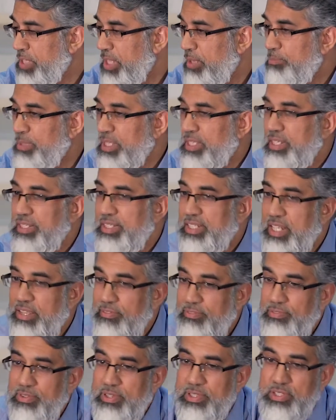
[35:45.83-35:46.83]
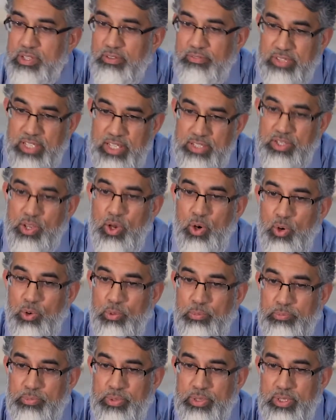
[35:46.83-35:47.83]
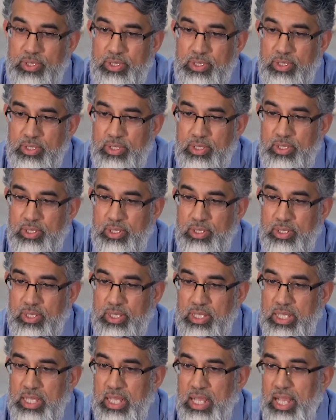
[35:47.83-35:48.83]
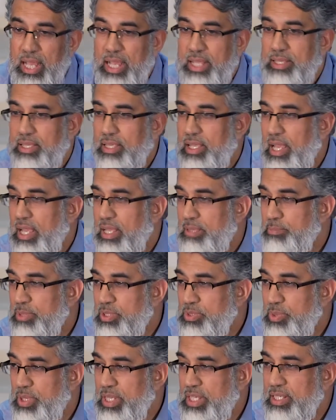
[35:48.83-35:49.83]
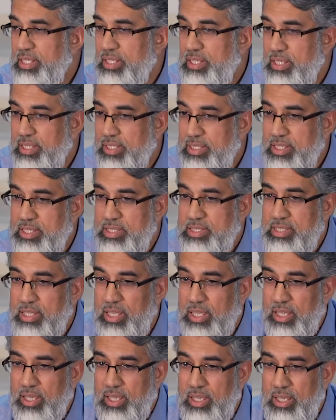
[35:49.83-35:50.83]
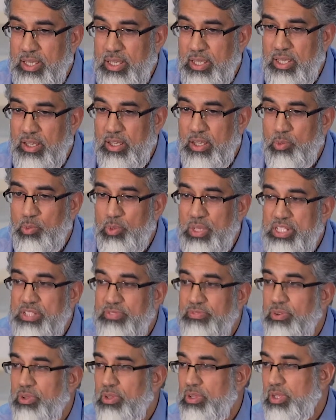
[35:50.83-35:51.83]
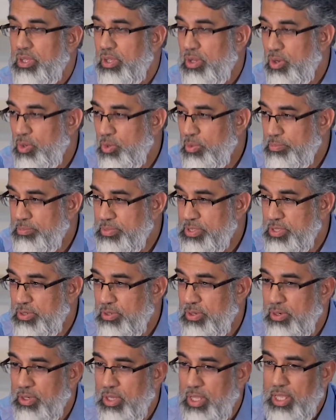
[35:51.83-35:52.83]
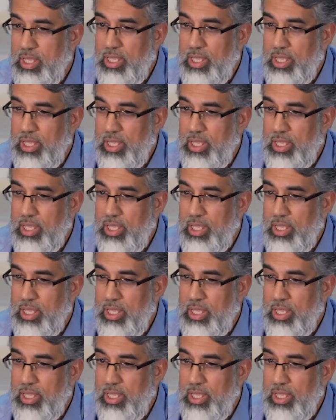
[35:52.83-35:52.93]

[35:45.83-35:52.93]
But the difference of this hope and between this wishful hopes or